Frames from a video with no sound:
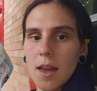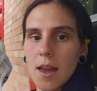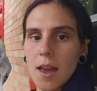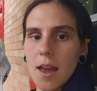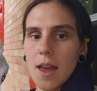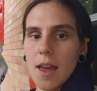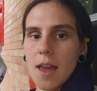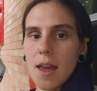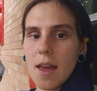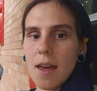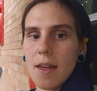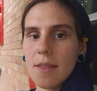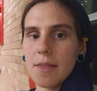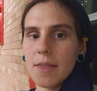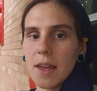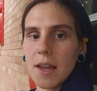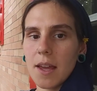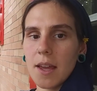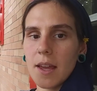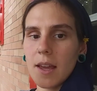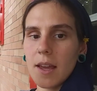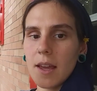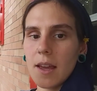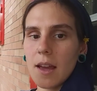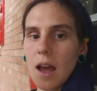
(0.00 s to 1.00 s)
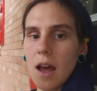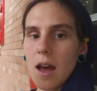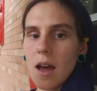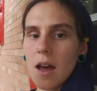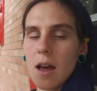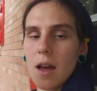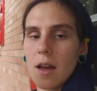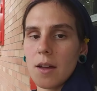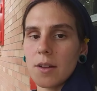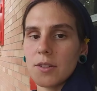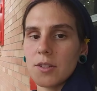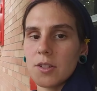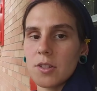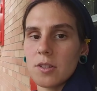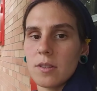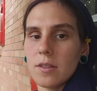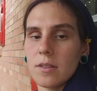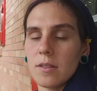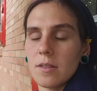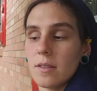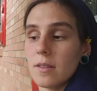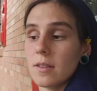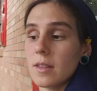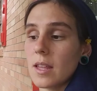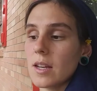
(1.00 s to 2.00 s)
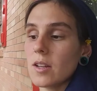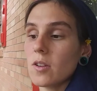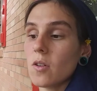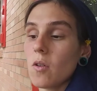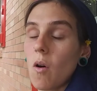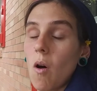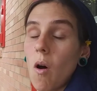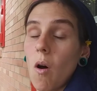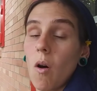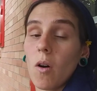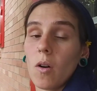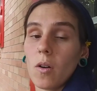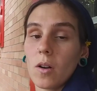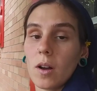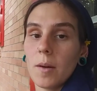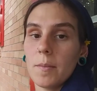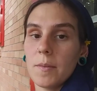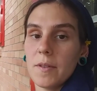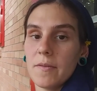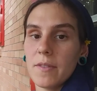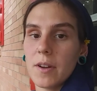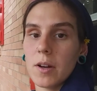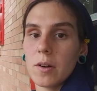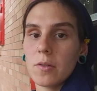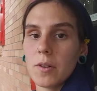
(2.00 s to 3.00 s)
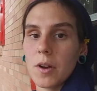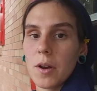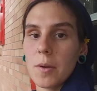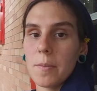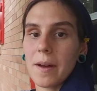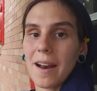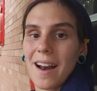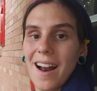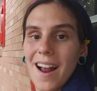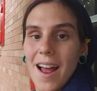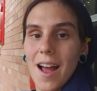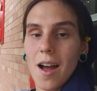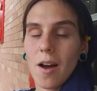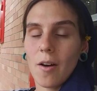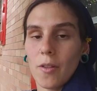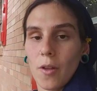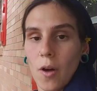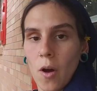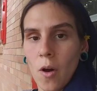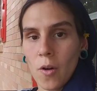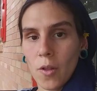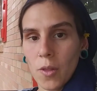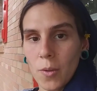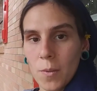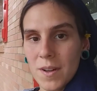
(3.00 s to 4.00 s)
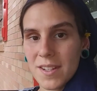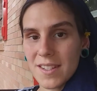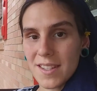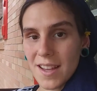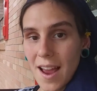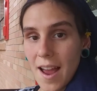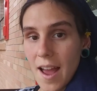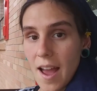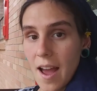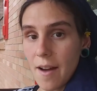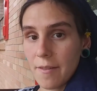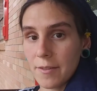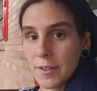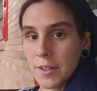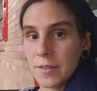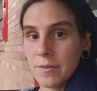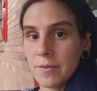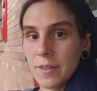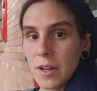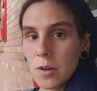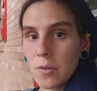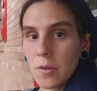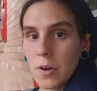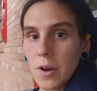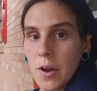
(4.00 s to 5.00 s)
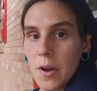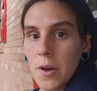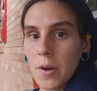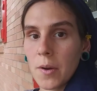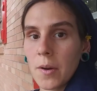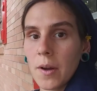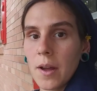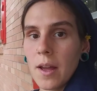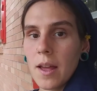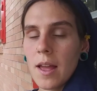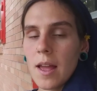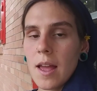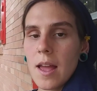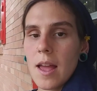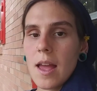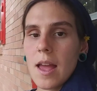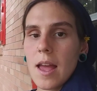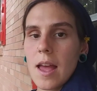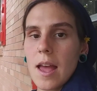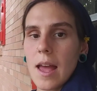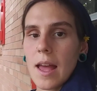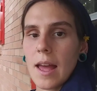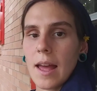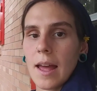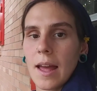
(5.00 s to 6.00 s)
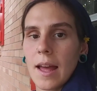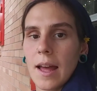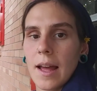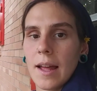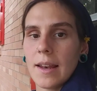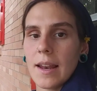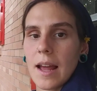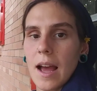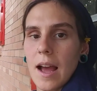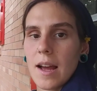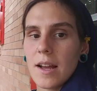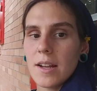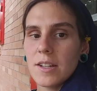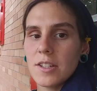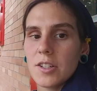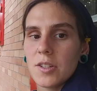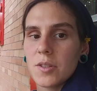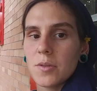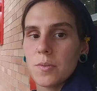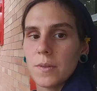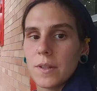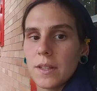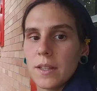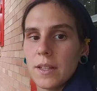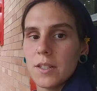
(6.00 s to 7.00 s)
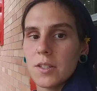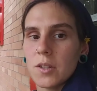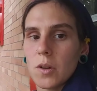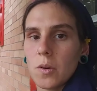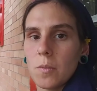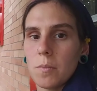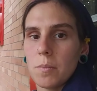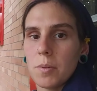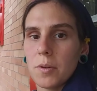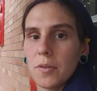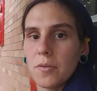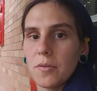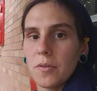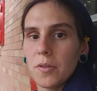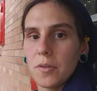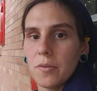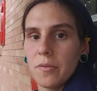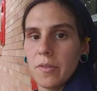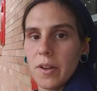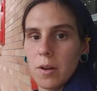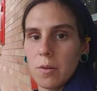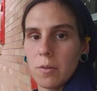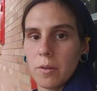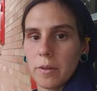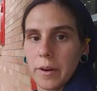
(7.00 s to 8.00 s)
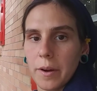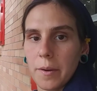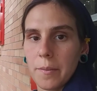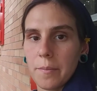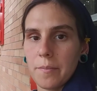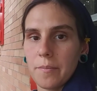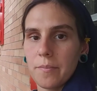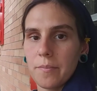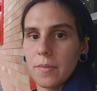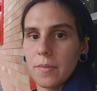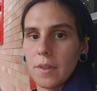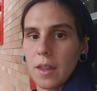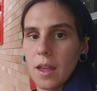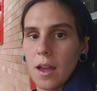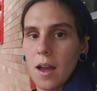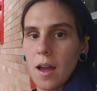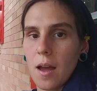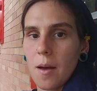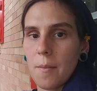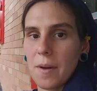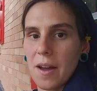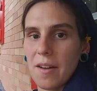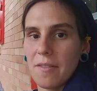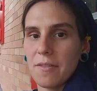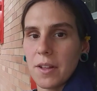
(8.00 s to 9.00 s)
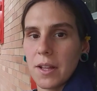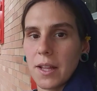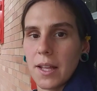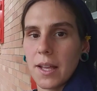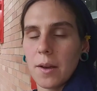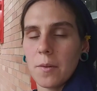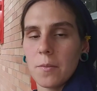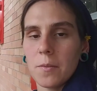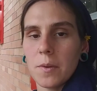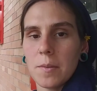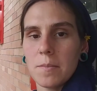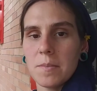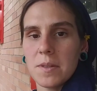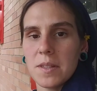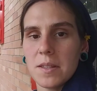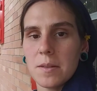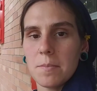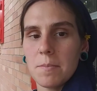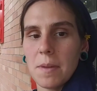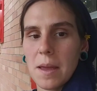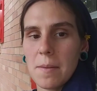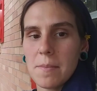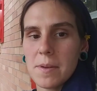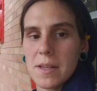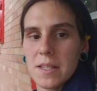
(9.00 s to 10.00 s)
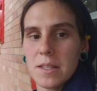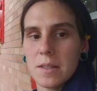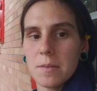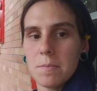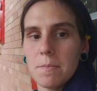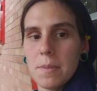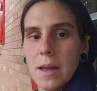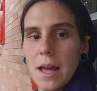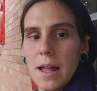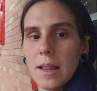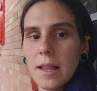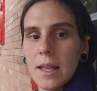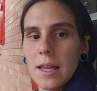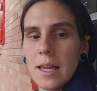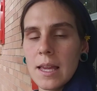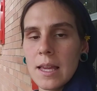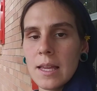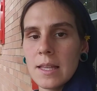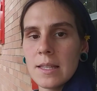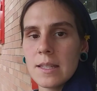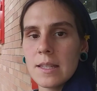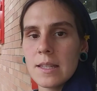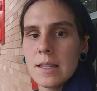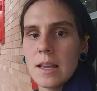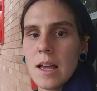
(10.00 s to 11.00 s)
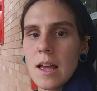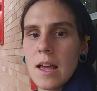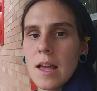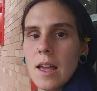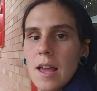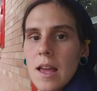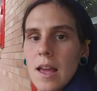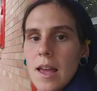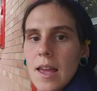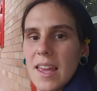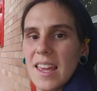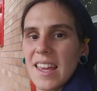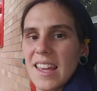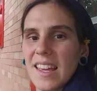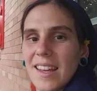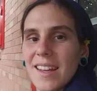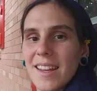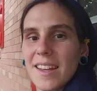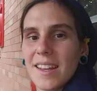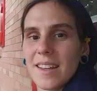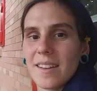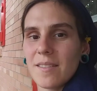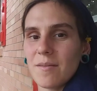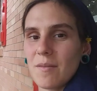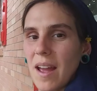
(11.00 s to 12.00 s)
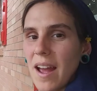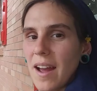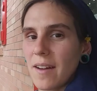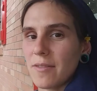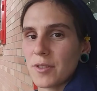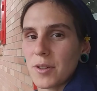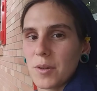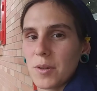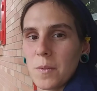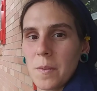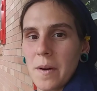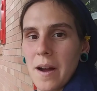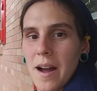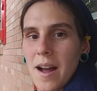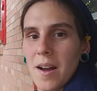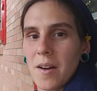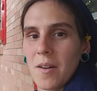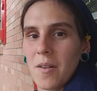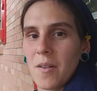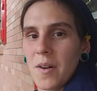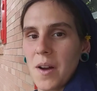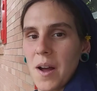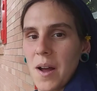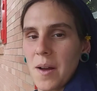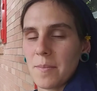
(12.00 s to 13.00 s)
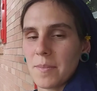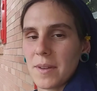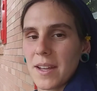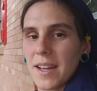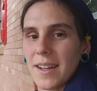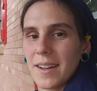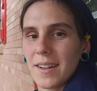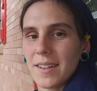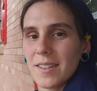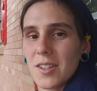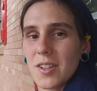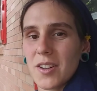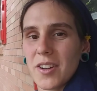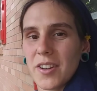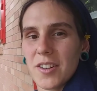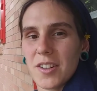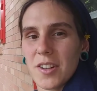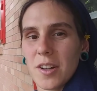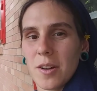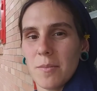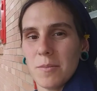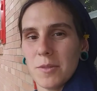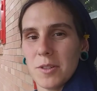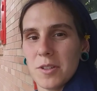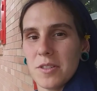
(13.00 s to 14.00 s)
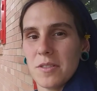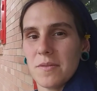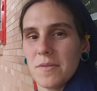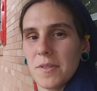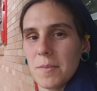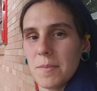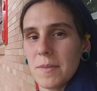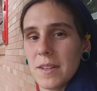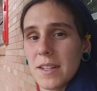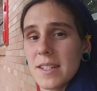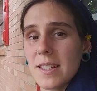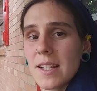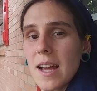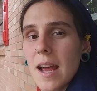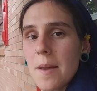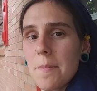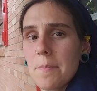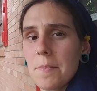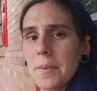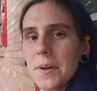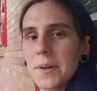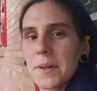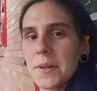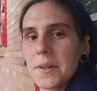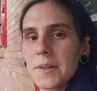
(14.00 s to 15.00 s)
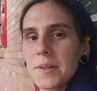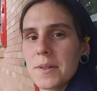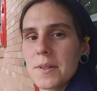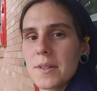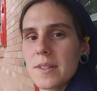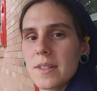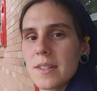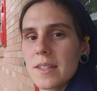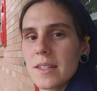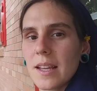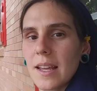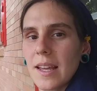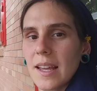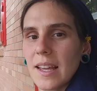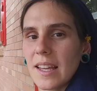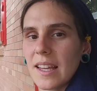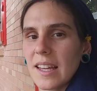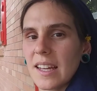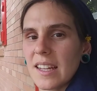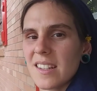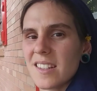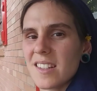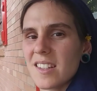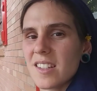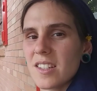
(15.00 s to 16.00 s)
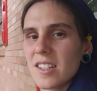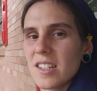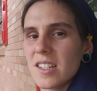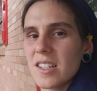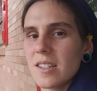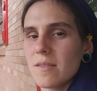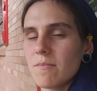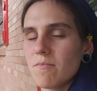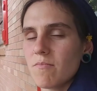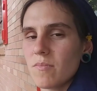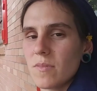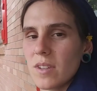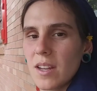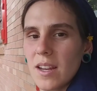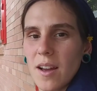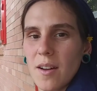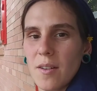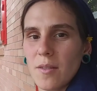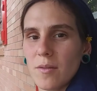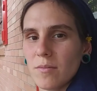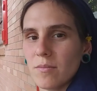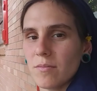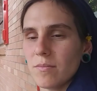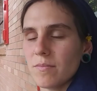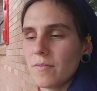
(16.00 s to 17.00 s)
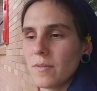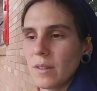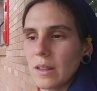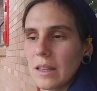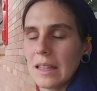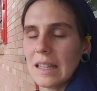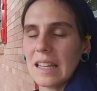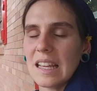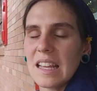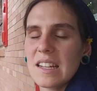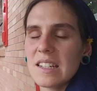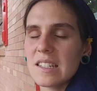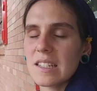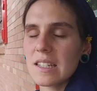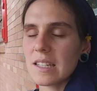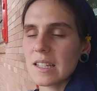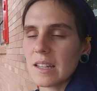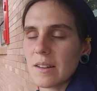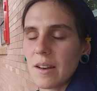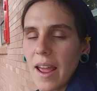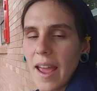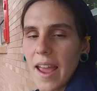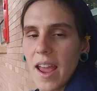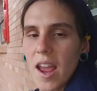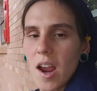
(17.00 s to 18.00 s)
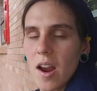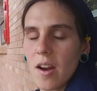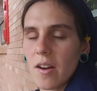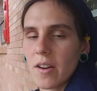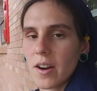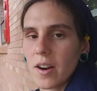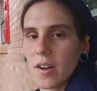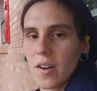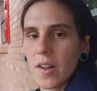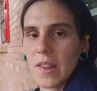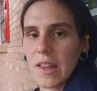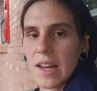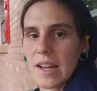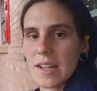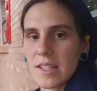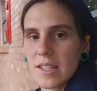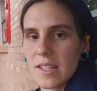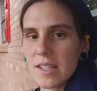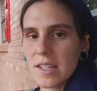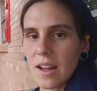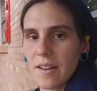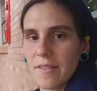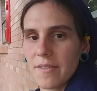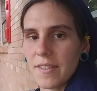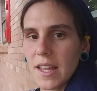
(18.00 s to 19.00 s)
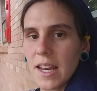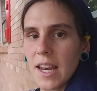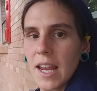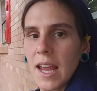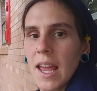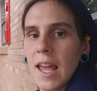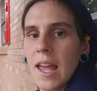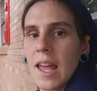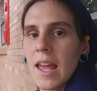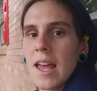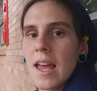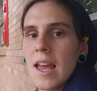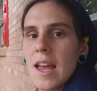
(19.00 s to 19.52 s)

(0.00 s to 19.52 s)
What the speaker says: And they don't all come in Velcro, but all the ones I have are in Velcro. And I just really don't prefer Velcro. I feel like it rubs the baby's bellies. It, after a while, can start to come loose from the diapers. It gets, lint and hair and all that stuff in it.